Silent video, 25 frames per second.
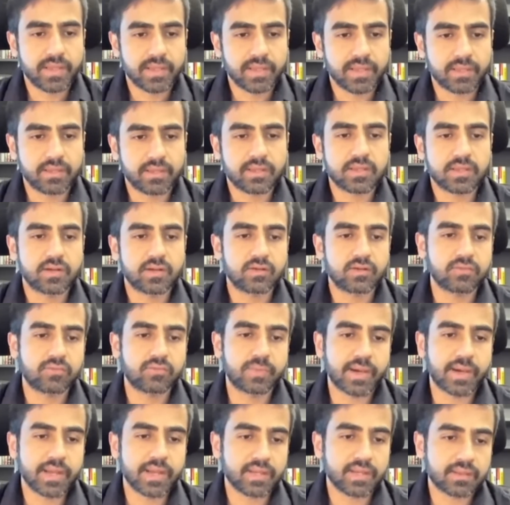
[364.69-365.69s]
Instead of
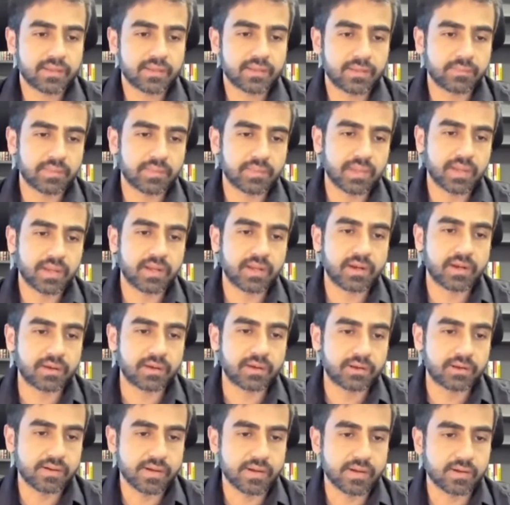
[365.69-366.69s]
buying something at
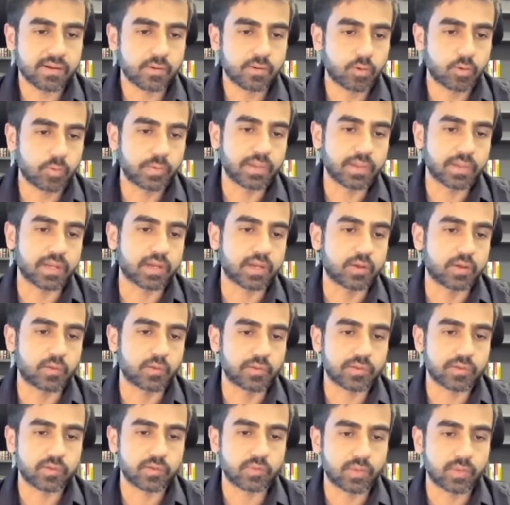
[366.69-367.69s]
100 and hoping it
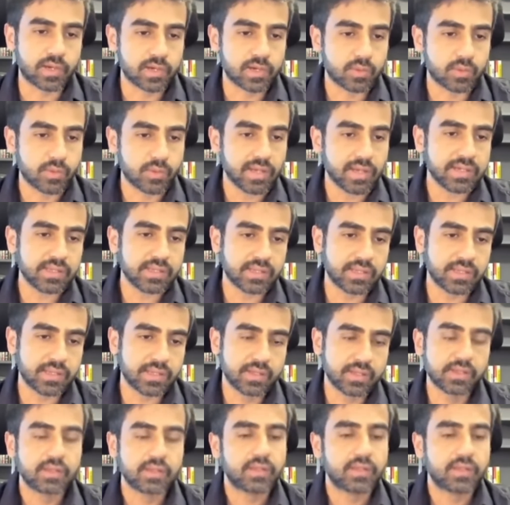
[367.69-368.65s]
goes to 120,